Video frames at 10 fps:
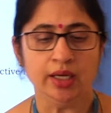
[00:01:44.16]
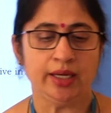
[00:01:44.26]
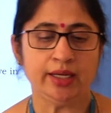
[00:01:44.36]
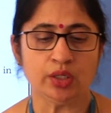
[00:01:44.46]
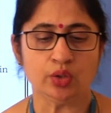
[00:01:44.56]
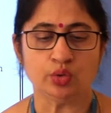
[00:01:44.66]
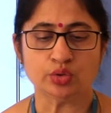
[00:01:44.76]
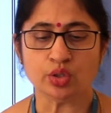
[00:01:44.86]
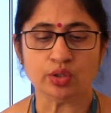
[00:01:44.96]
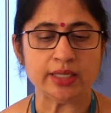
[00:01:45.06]
include.
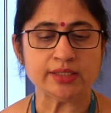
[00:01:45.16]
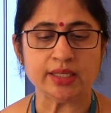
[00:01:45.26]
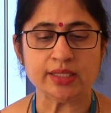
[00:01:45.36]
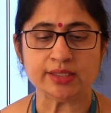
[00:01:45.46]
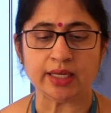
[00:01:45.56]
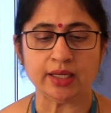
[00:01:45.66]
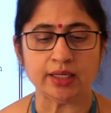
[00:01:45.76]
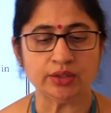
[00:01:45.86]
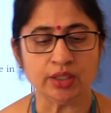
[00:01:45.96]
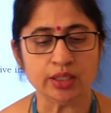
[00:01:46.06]
So let's see the
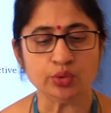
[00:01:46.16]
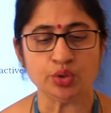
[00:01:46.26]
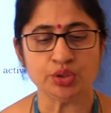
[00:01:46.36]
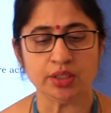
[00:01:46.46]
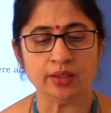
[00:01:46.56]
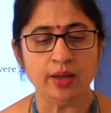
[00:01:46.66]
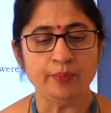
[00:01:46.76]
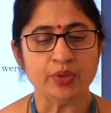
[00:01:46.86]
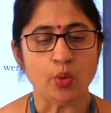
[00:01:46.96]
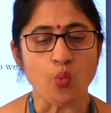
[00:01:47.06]
third question.
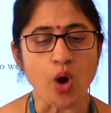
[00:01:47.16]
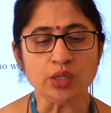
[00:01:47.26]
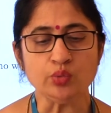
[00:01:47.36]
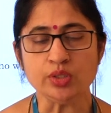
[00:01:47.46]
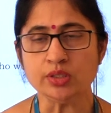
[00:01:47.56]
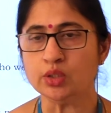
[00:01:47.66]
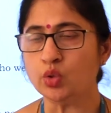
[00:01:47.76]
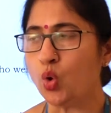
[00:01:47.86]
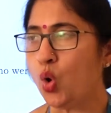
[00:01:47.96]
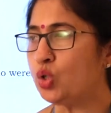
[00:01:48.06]
What was the
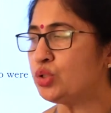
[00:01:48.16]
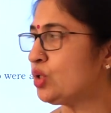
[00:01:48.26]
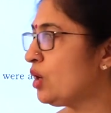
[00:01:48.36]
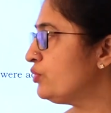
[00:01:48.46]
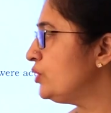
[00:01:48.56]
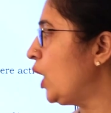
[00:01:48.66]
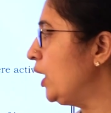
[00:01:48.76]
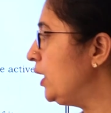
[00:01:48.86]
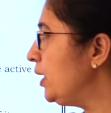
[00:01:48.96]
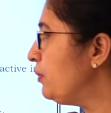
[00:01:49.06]
course of
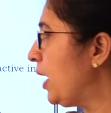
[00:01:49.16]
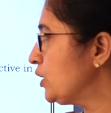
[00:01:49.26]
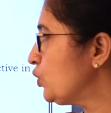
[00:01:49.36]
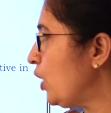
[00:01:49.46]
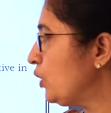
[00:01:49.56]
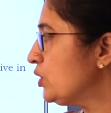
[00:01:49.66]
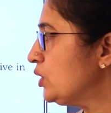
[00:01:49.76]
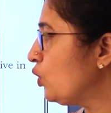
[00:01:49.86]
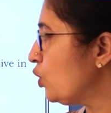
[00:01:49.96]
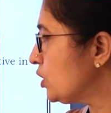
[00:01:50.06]
Dandi March? What was
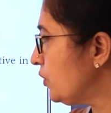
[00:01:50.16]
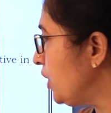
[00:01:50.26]
the course of